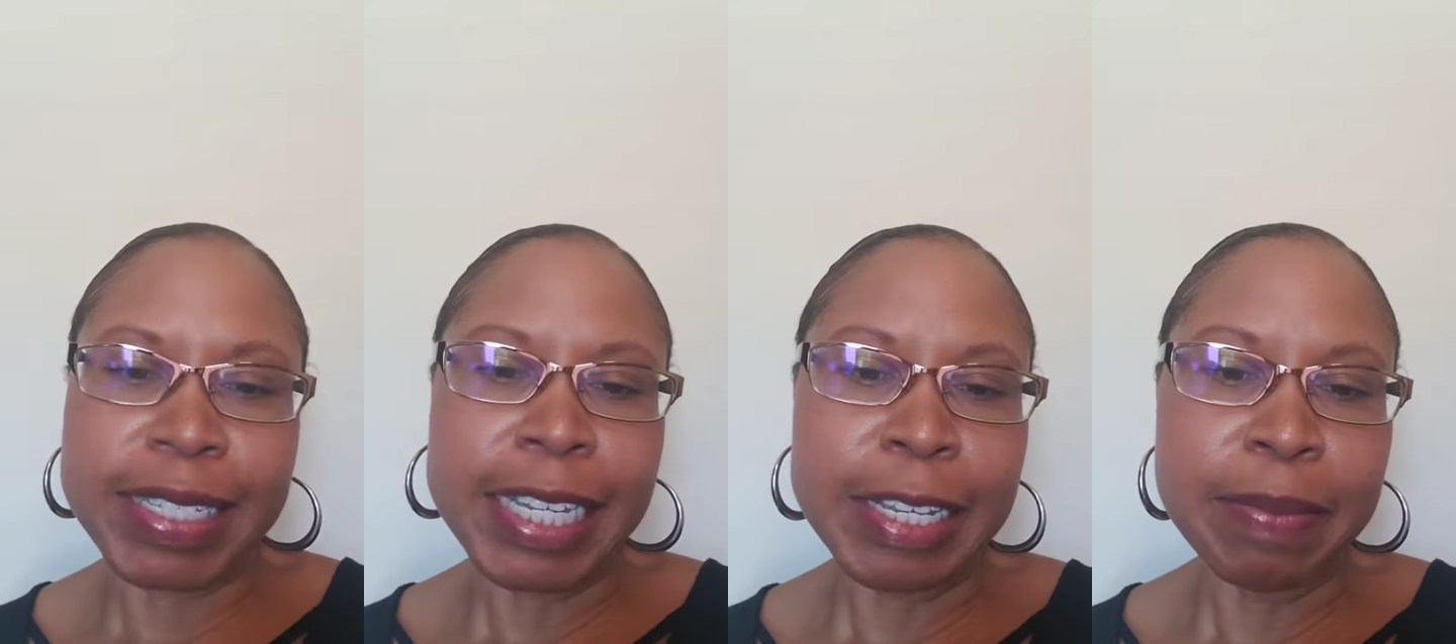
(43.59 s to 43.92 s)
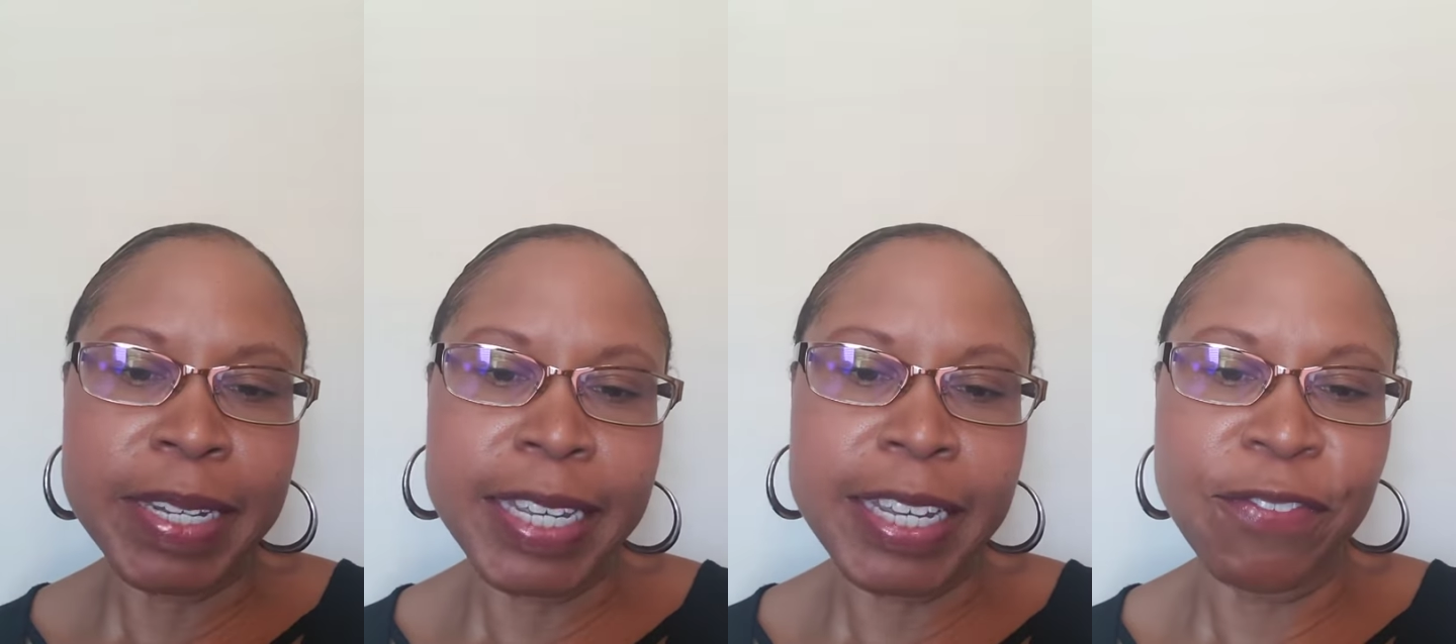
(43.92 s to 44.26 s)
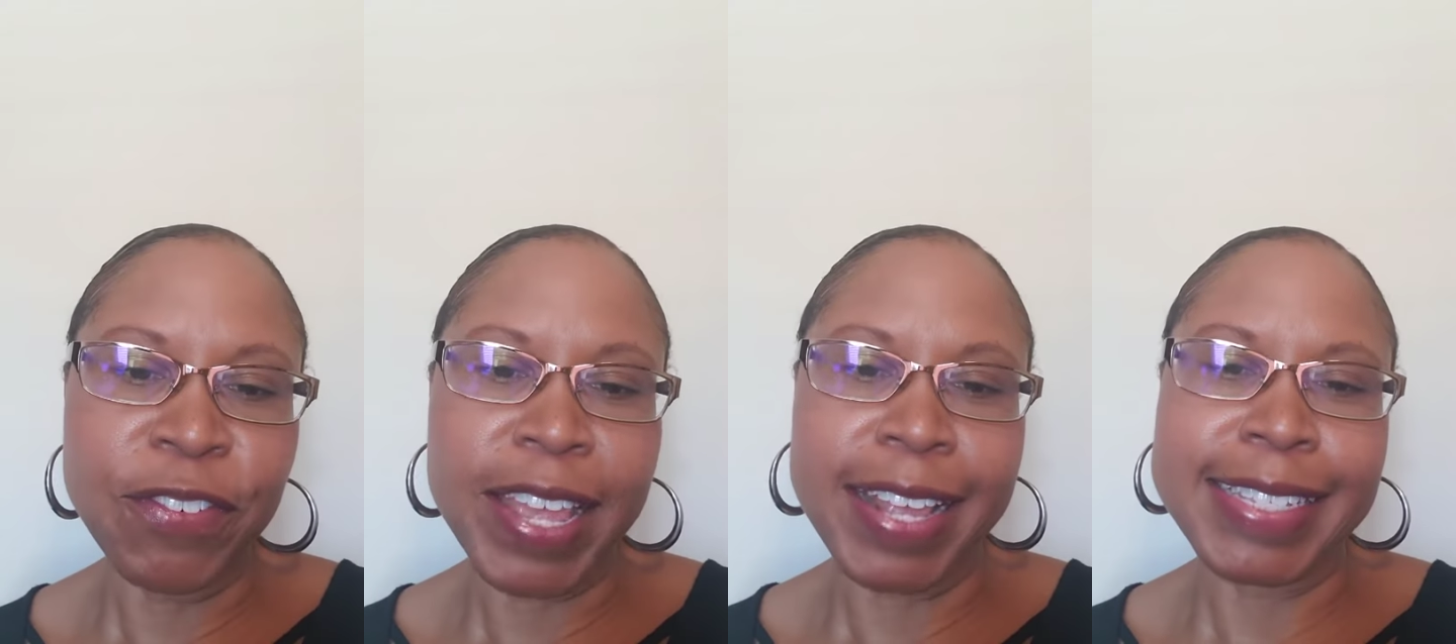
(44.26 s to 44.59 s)
team lead
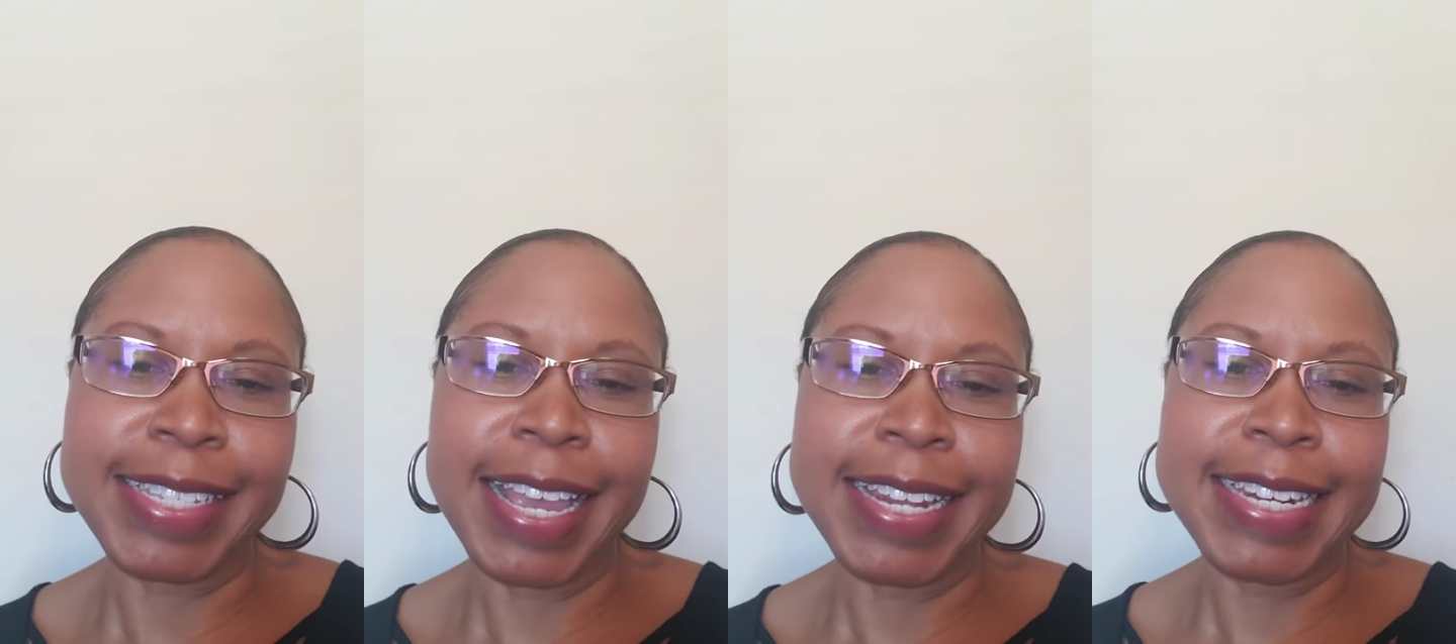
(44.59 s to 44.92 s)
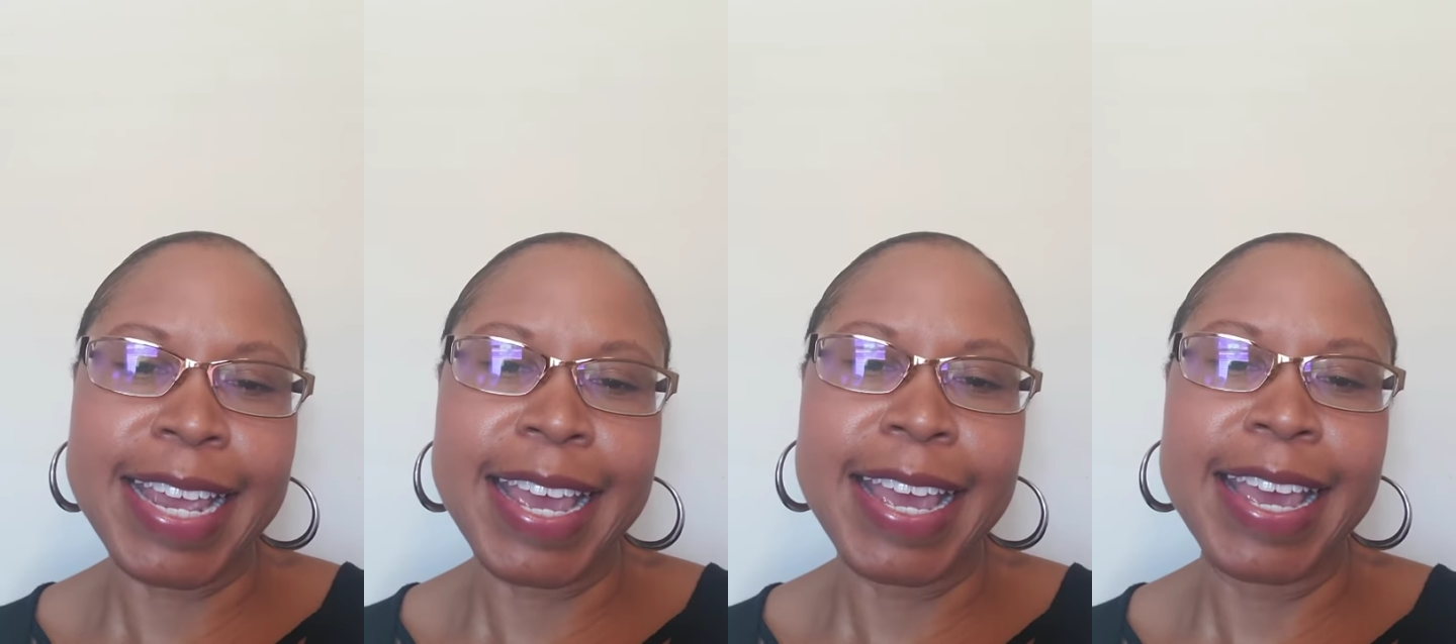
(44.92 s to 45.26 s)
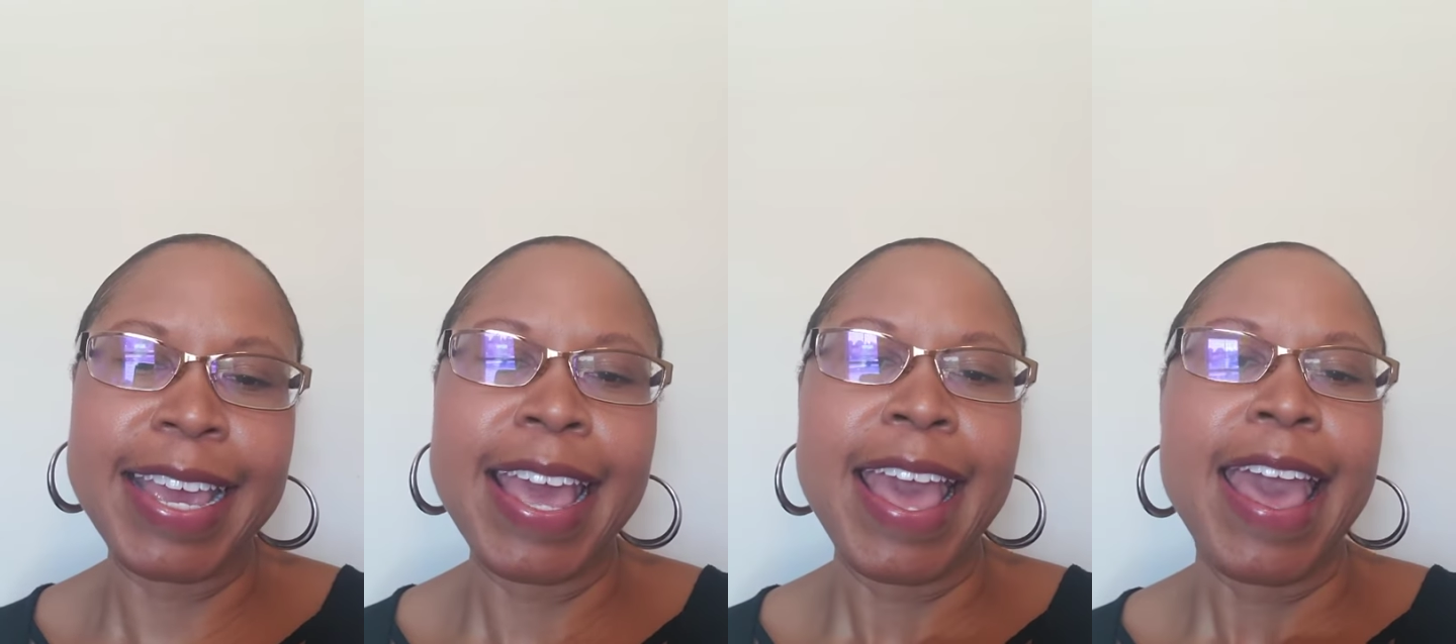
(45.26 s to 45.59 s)
for that
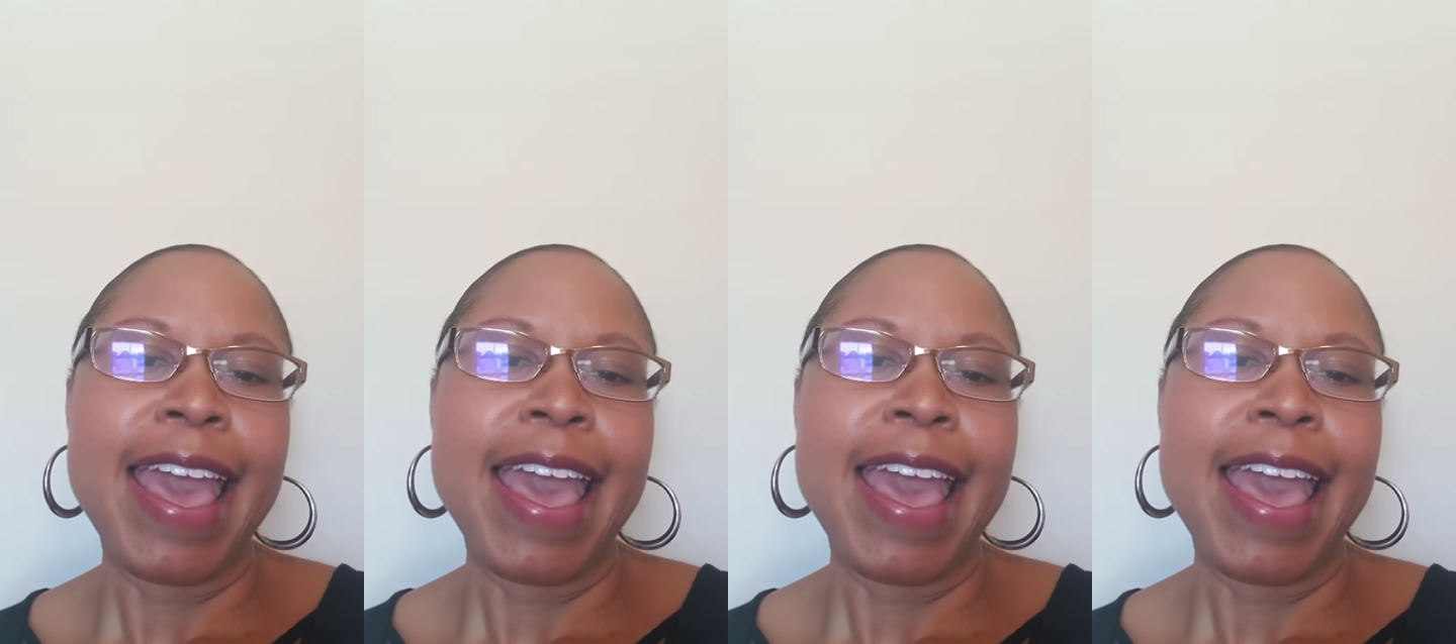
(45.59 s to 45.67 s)
Sunday